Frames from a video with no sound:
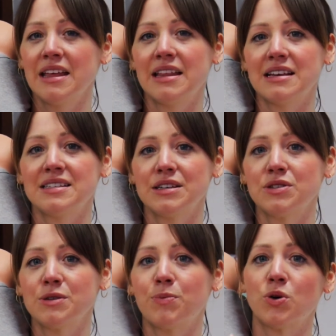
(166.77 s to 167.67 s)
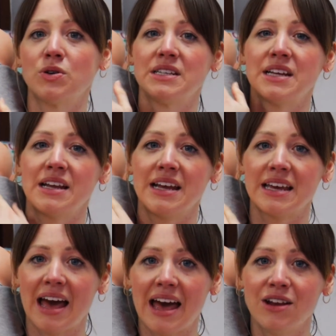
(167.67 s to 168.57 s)
They're still supported, and
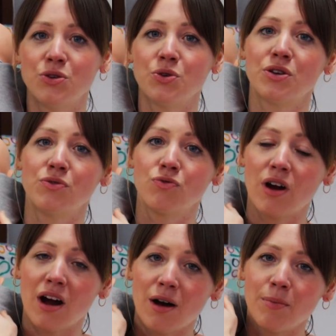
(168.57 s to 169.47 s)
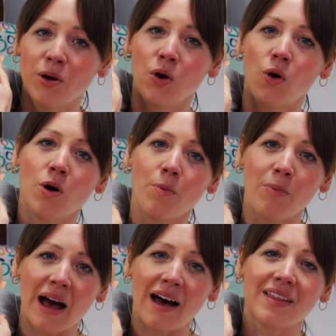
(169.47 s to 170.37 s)
again you can rub or
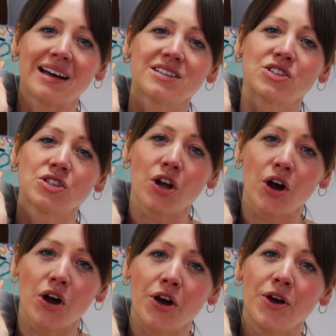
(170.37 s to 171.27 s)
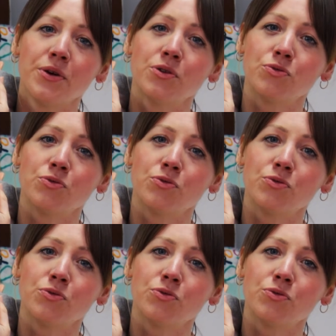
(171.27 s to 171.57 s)
pat that slow,